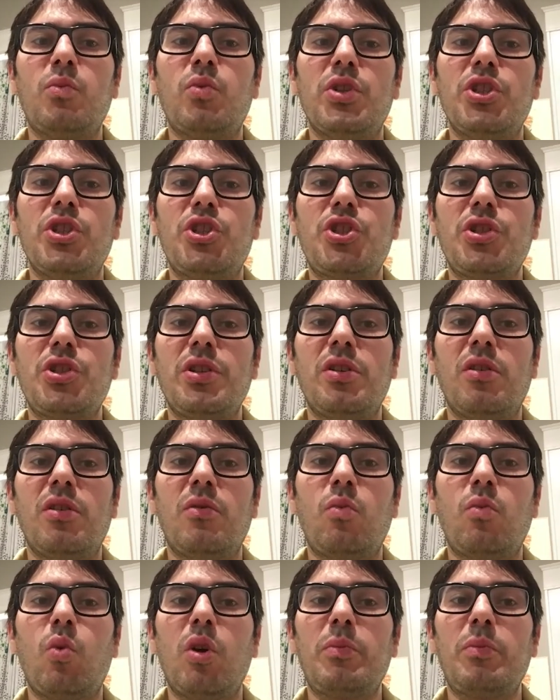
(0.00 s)
which, you know,
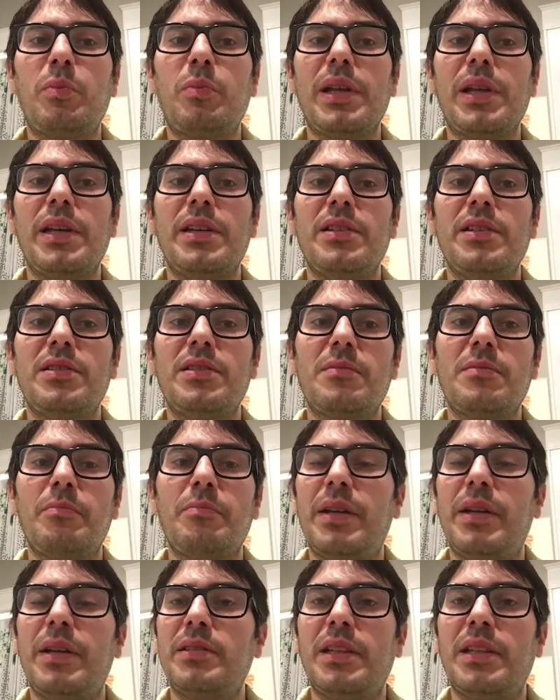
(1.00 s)
what plays
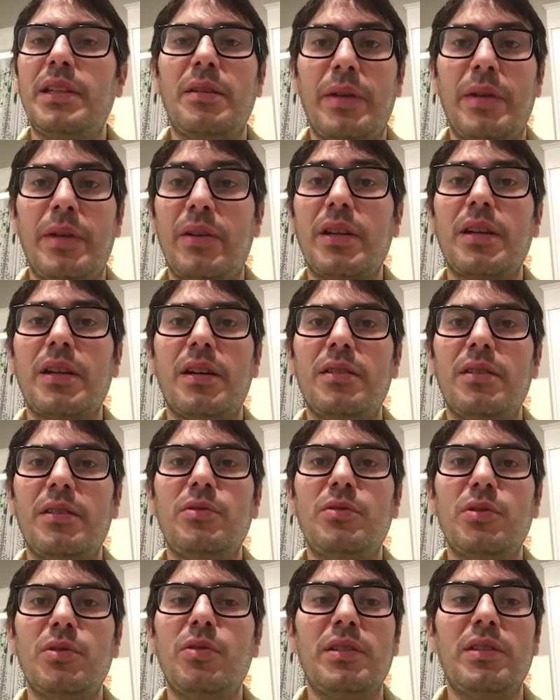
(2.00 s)
better than America too,